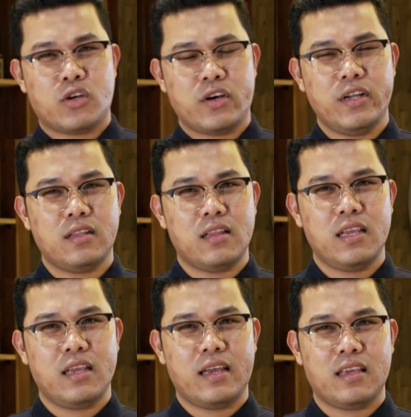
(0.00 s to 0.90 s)

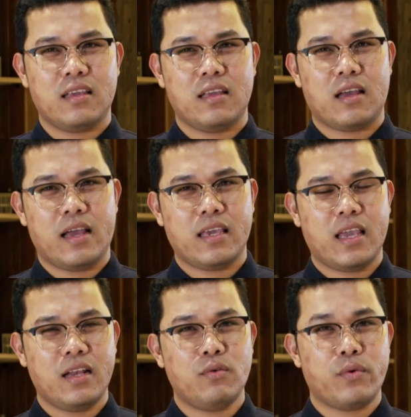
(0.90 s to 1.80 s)
Currently, I
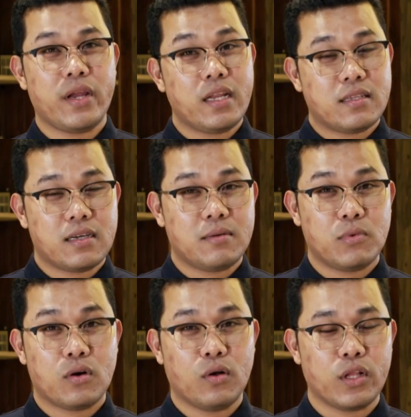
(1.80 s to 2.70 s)
can read the
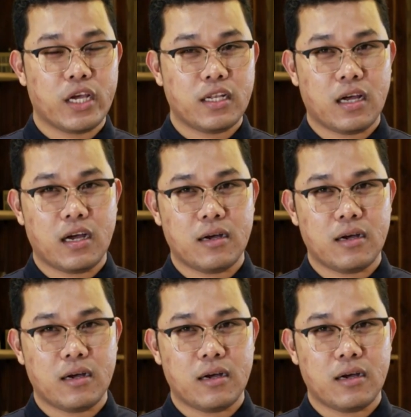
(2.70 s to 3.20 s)
Mongolian